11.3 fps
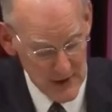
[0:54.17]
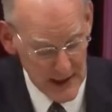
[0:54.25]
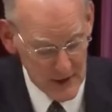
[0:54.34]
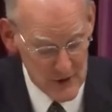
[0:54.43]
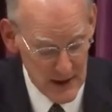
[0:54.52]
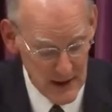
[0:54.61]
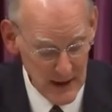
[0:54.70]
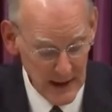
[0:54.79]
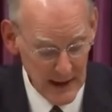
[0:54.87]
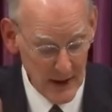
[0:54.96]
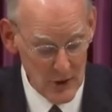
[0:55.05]
6,
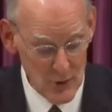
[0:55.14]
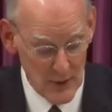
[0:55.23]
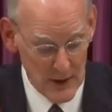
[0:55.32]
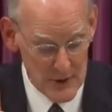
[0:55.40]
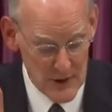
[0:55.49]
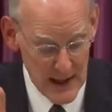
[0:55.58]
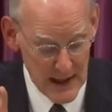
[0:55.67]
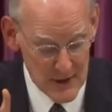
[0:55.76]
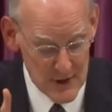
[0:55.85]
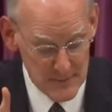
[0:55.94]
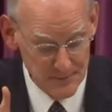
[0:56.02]
here's what it
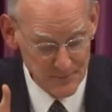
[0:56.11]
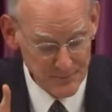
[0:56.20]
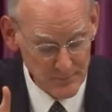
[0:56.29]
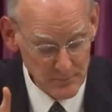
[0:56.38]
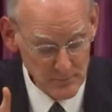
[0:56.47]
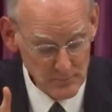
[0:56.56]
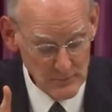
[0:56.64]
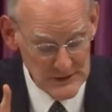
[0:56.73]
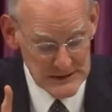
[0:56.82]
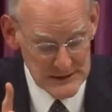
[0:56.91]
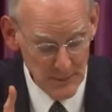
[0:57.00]
says
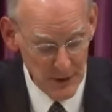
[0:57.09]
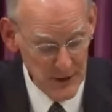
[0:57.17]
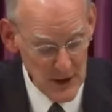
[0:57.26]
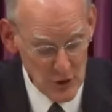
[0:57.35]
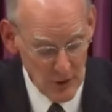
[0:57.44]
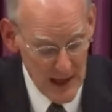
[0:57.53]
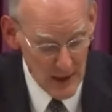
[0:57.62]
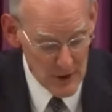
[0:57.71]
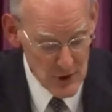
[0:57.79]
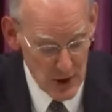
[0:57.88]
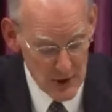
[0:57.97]
Put these
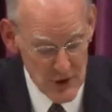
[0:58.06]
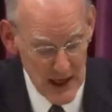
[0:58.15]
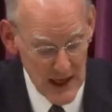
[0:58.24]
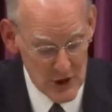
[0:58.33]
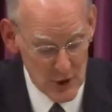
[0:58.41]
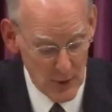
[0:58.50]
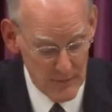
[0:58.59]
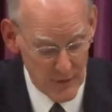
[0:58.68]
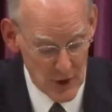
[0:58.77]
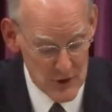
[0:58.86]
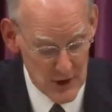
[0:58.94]
crowns on
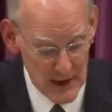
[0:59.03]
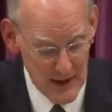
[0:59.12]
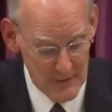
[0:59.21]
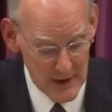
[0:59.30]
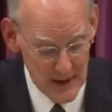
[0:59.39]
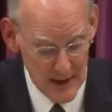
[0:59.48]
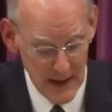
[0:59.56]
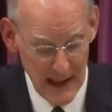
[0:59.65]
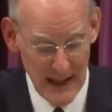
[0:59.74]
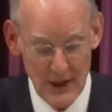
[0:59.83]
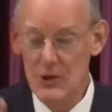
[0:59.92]
Joshua, verse 11,
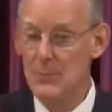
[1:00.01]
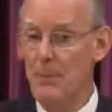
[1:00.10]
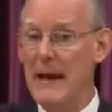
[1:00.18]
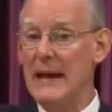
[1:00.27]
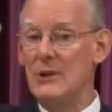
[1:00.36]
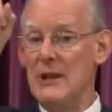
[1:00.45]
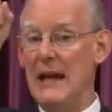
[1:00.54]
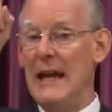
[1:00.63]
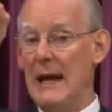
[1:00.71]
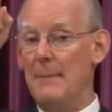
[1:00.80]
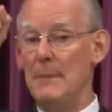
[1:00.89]
and speak to
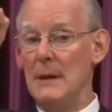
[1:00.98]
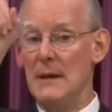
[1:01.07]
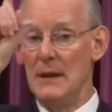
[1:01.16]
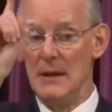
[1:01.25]
him,